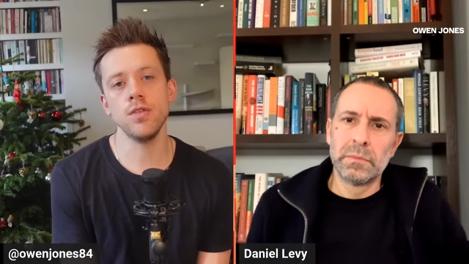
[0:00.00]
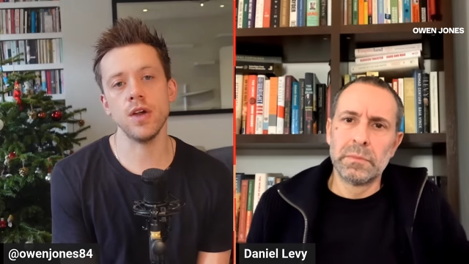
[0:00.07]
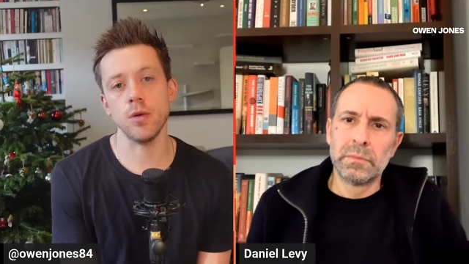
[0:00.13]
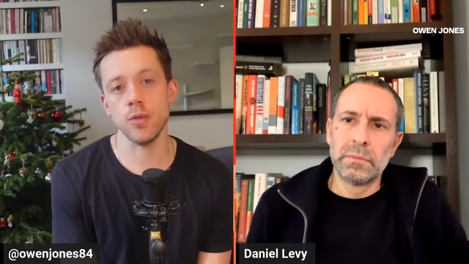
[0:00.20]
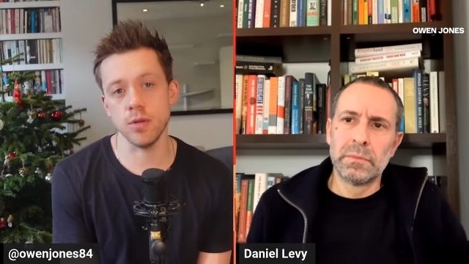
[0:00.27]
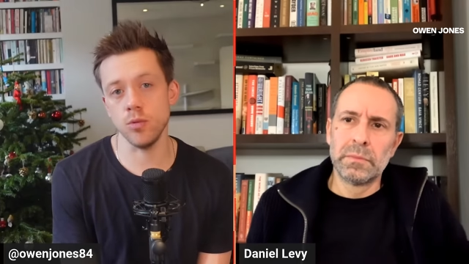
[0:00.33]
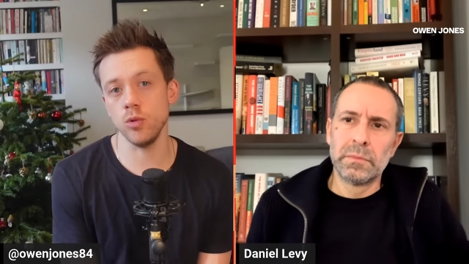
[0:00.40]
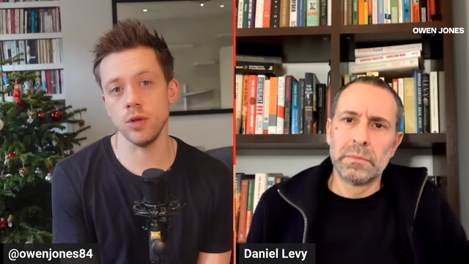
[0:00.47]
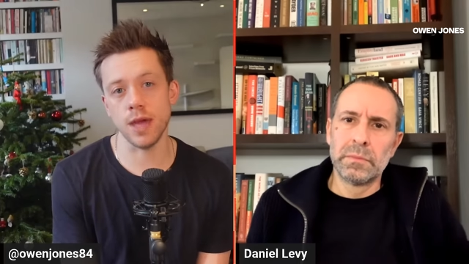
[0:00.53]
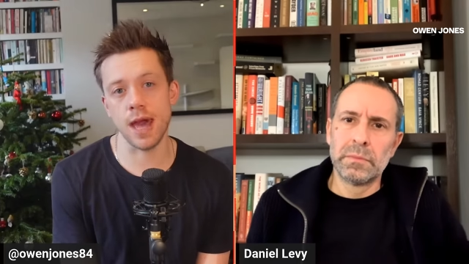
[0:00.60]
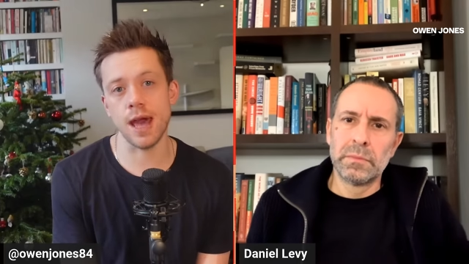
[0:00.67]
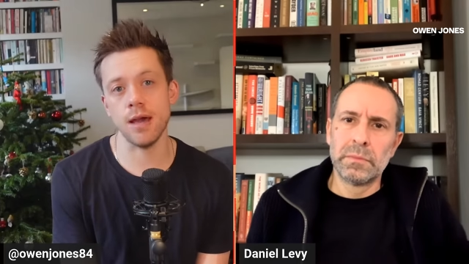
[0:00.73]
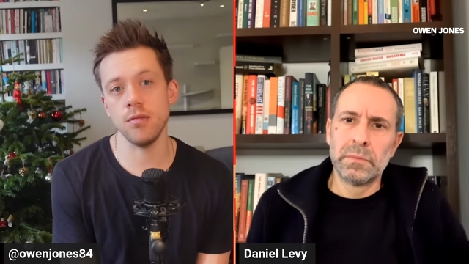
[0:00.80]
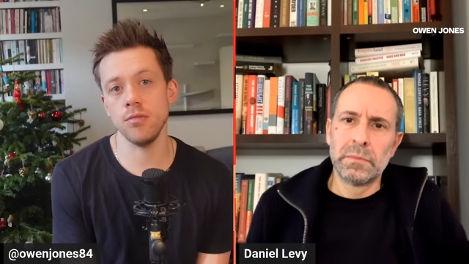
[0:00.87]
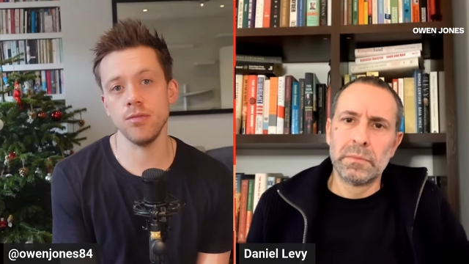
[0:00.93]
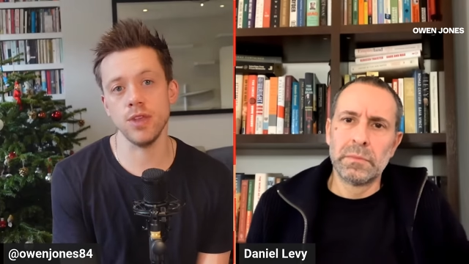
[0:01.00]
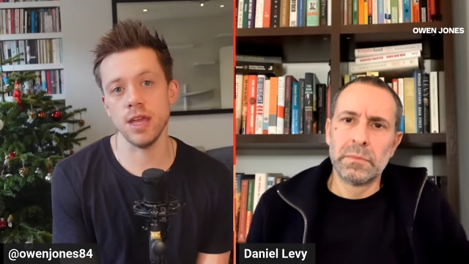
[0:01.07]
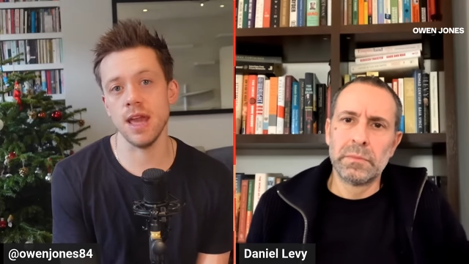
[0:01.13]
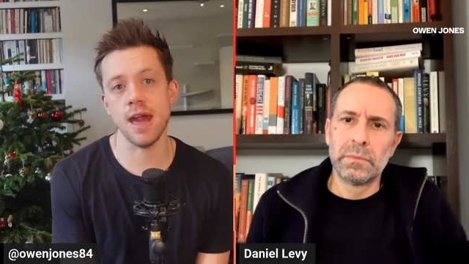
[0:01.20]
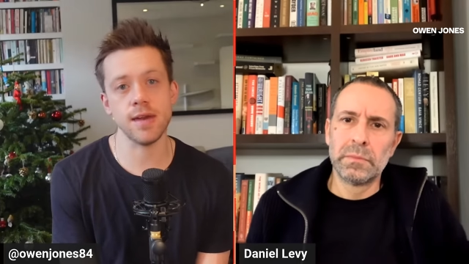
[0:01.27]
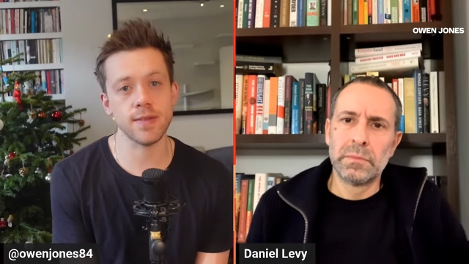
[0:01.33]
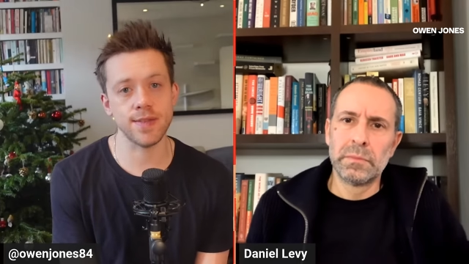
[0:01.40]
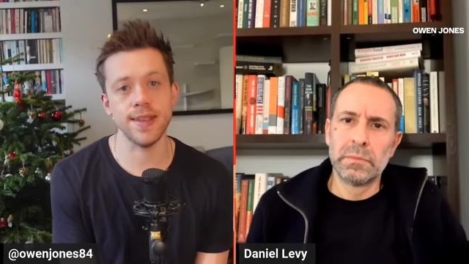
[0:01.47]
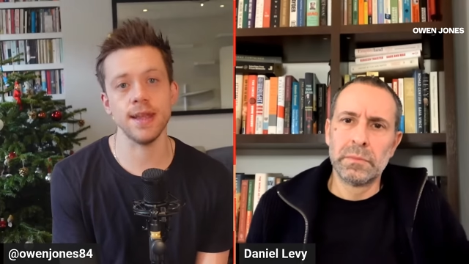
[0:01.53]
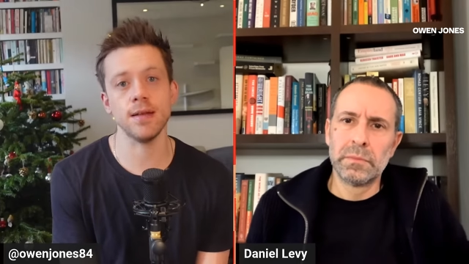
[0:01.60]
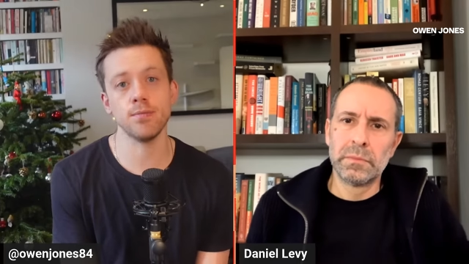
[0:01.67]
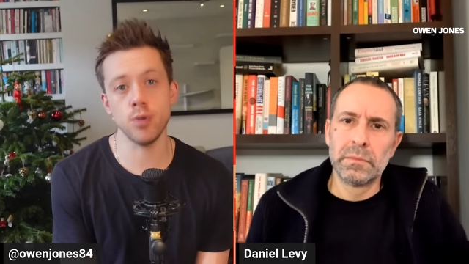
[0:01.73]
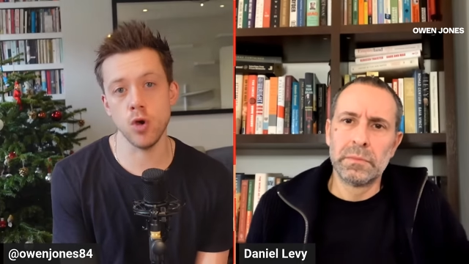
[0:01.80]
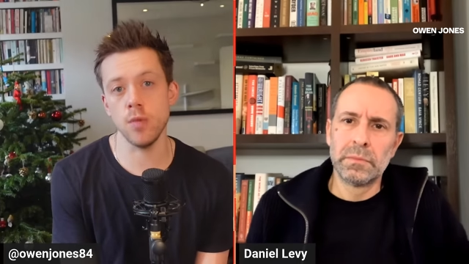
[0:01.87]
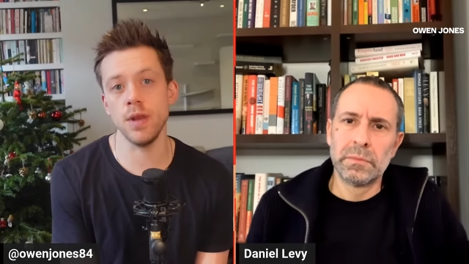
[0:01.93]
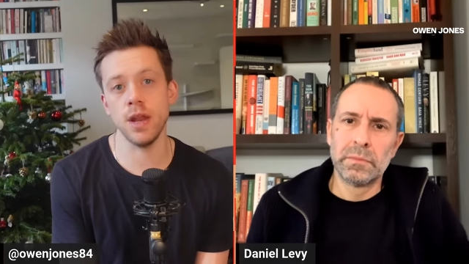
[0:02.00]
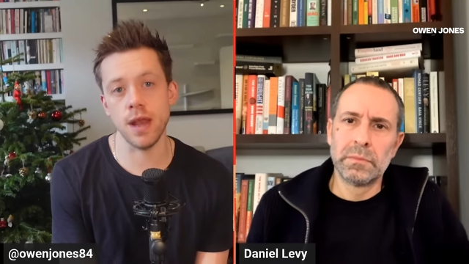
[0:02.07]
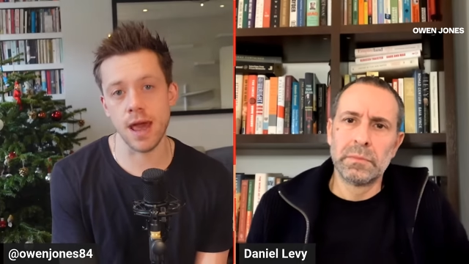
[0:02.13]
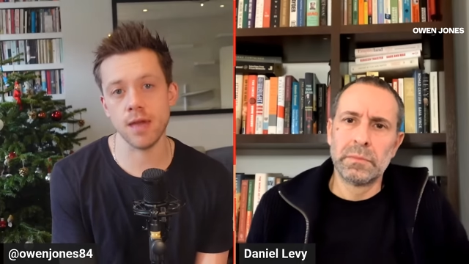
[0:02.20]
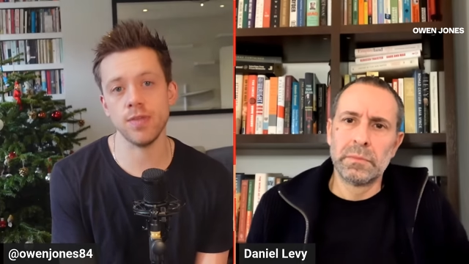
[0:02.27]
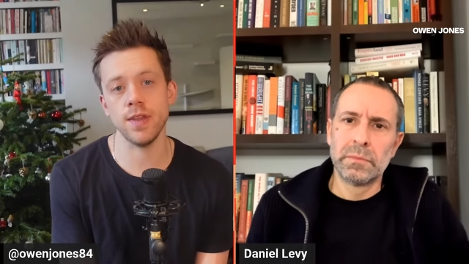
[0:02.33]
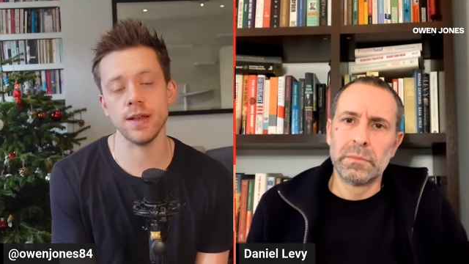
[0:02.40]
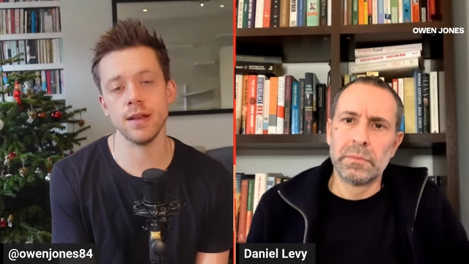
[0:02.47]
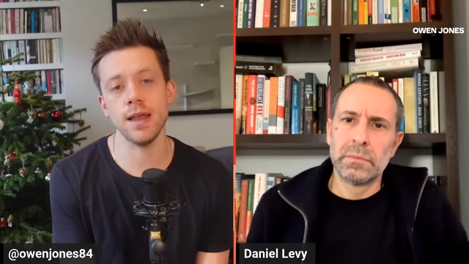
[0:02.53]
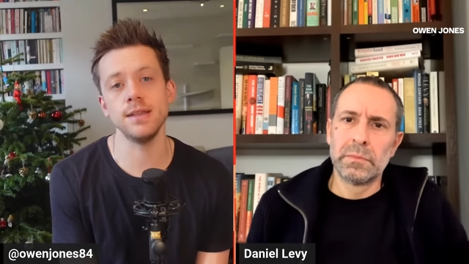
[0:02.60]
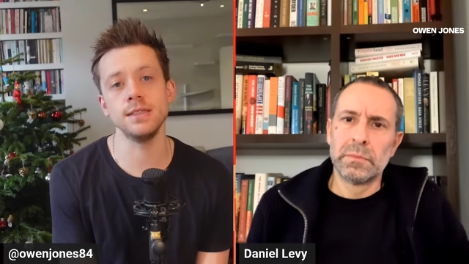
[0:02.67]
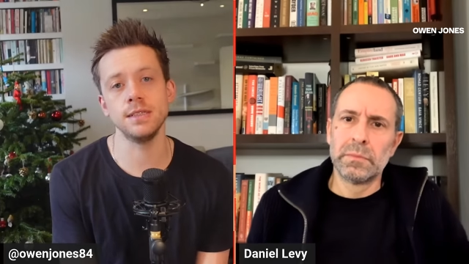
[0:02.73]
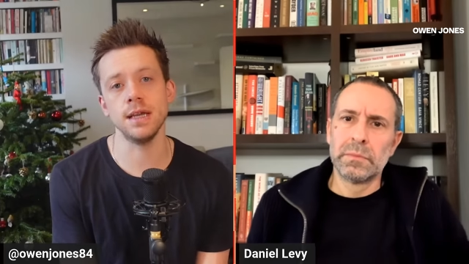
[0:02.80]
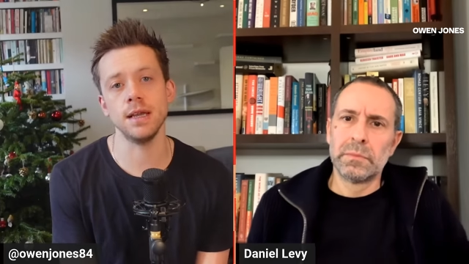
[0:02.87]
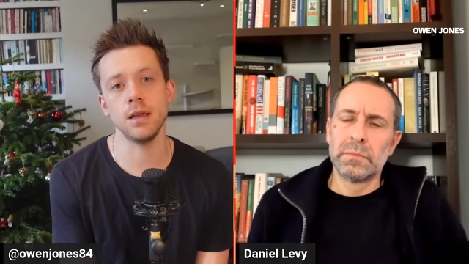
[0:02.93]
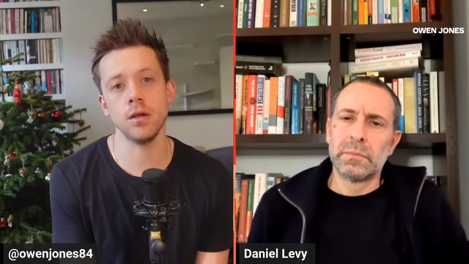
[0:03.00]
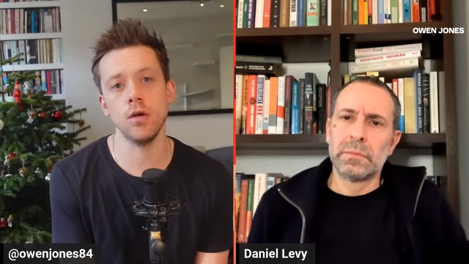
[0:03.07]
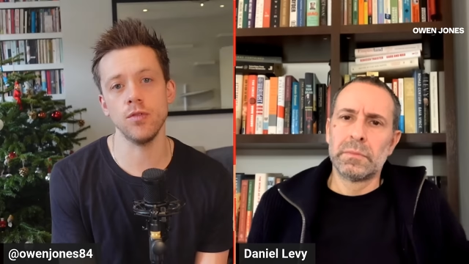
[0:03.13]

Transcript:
Speaker 1: that we will get the ethnic permanent ethnic cleansing